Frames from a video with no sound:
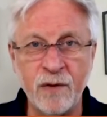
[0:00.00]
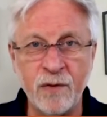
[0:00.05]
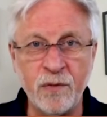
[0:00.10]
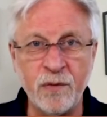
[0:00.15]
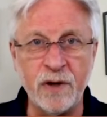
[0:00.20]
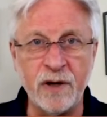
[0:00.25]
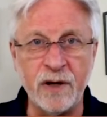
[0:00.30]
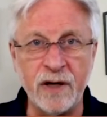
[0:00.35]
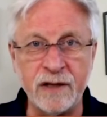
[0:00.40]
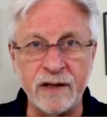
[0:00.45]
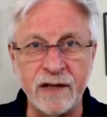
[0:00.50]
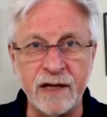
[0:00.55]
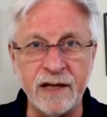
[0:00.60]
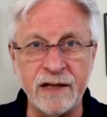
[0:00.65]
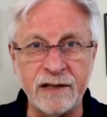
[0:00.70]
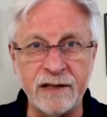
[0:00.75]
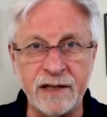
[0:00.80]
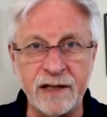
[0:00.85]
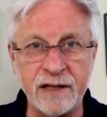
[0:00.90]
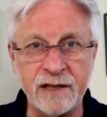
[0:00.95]
We're at
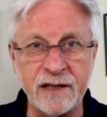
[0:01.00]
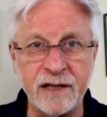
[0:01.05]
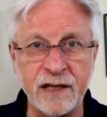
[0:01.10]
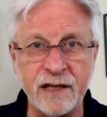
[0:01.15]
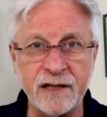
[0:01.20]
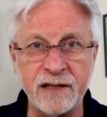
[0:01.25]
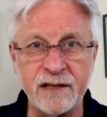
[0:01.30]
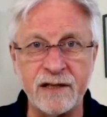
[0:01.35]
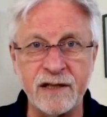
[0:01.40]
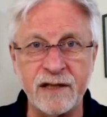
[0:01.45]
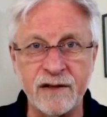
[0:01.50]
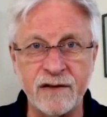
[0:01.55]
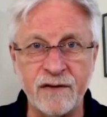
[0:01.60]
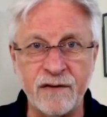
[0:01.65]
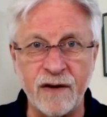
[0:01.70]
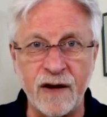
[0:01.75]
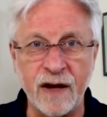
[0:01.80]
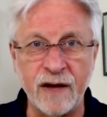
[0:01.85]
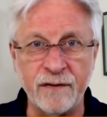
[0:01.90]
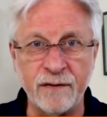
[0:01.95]

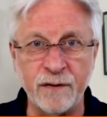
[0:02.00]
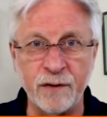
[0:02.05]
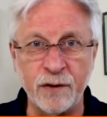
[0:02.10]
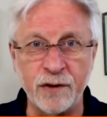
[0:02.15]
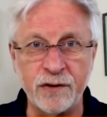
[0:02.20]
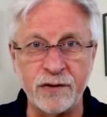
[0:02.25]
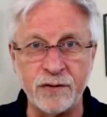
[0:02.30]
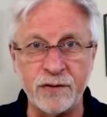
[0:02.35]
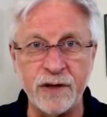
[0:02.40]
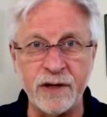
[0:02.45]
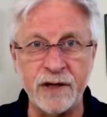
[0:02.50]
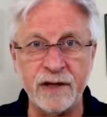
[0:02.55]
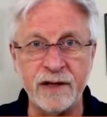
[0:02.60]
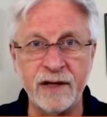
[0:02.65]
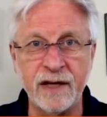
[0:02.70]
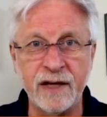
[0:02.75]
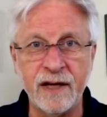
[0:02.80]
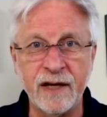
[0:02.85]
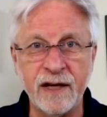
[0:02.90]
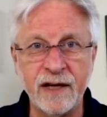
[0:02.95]

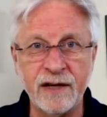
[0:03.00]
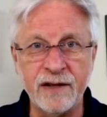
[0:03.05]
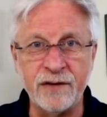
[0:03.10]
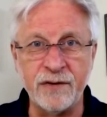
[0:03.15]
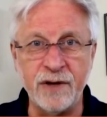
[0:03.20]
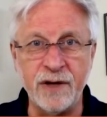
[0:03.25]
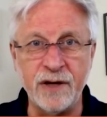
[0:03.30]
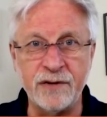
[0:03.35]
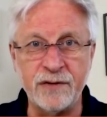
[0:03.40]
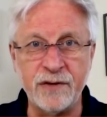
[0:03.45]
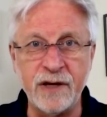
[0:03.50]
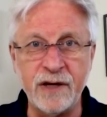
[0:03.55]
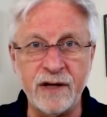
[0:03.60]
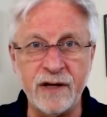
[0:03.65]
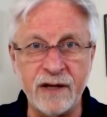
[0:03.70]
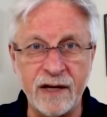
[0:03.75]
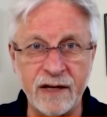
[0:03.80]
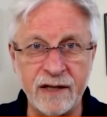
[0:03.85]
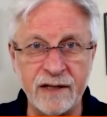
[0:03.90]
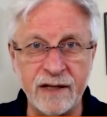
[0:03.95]

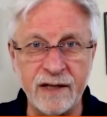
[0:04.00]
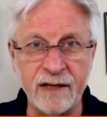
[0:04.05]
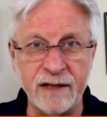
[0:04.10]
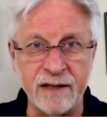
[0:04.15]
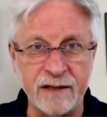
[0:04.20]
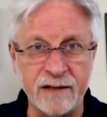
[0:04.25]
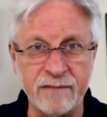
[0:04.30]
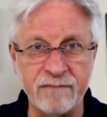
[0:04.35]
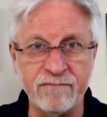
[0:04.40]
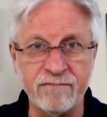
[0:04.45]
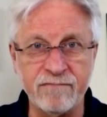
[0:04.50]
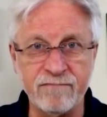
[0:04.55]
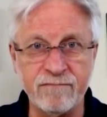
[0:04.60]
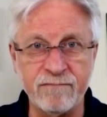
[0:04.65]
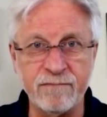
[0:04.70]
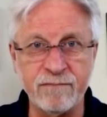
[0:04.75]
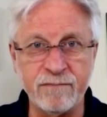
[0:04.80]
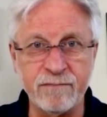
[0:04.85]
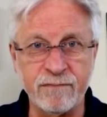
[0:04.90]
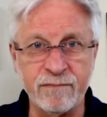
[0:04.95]
866-543-3388.
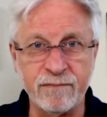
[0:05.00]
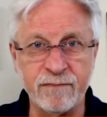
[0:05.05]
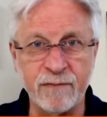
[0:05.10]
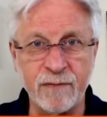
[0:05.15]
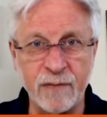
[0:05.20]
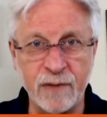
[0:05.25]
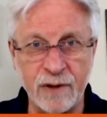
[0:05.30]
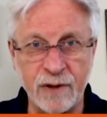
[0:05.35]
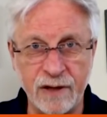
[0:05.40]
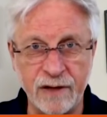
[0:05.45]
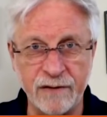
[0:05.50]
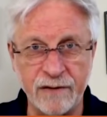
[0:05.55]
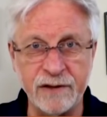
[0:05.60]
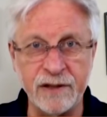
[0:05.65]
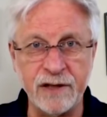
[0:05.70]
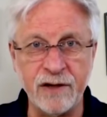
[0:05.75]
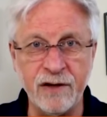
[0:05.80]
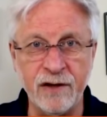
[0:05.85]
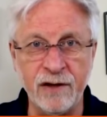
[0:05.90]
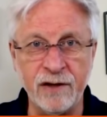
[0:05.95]
Give us
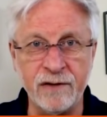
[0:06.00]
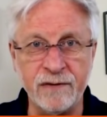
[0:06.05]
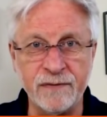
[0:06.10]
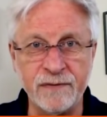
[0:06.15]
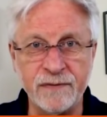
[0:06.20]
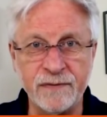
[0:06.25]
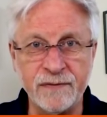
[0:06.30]
a call.